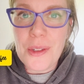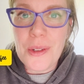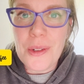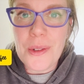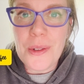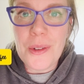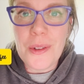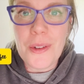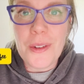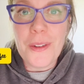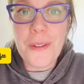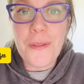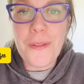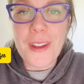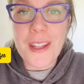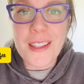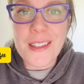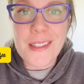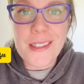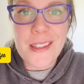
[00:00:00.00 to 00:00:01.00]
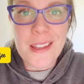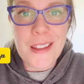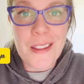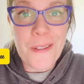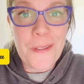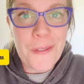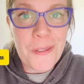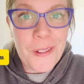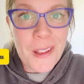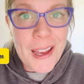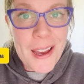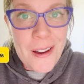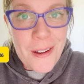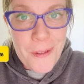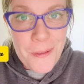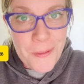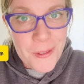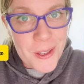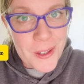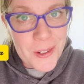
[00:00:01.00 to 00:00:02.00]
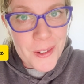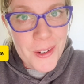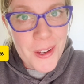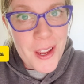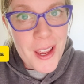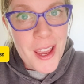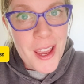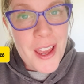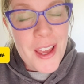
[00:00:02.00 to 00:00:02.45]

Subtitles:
to fence the flower field.